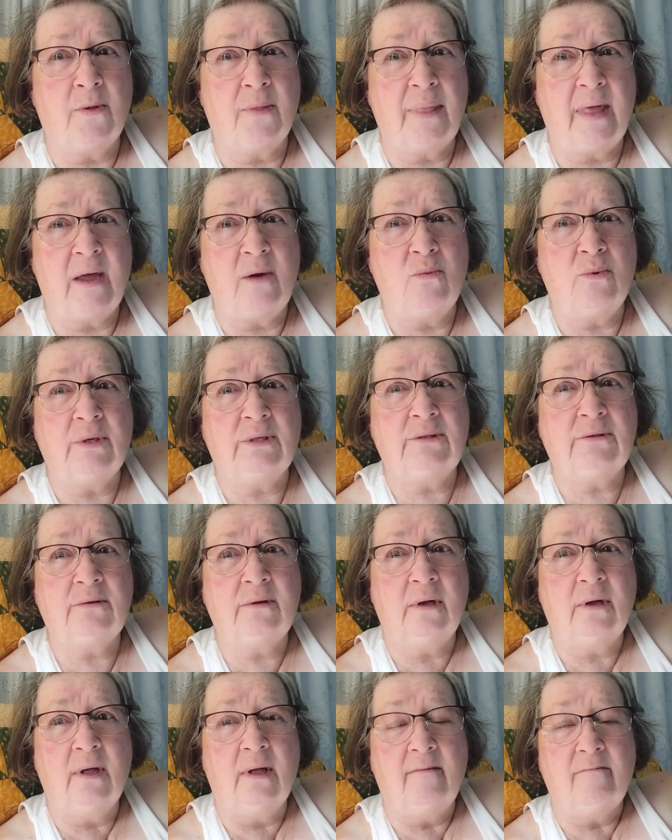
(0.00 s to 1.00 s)
they would
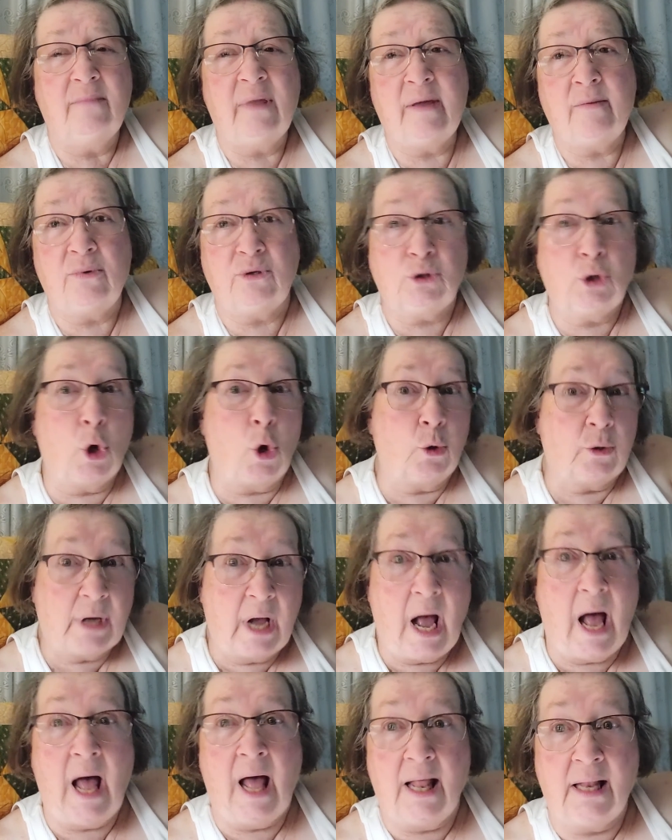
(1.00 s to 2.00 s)
be able to go to
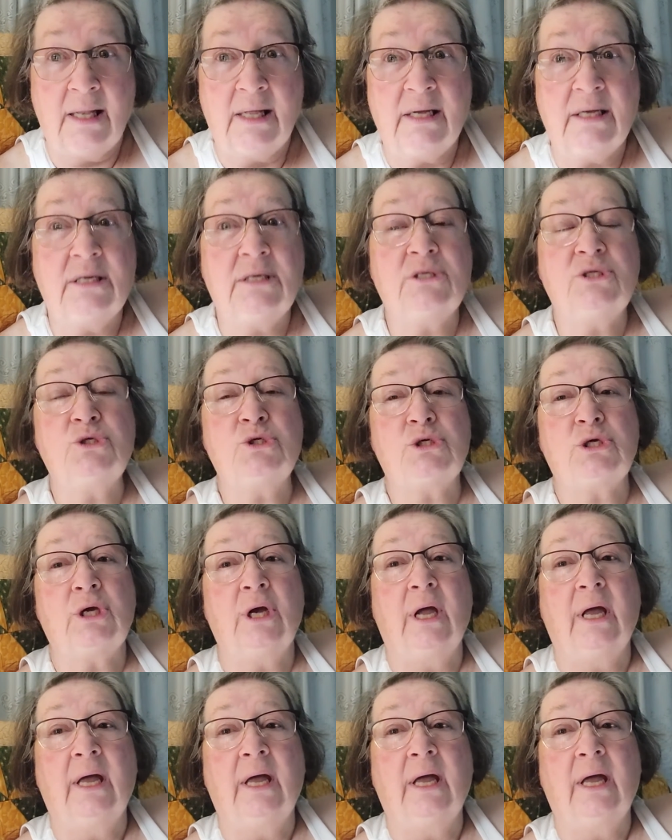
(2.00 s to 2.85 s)
college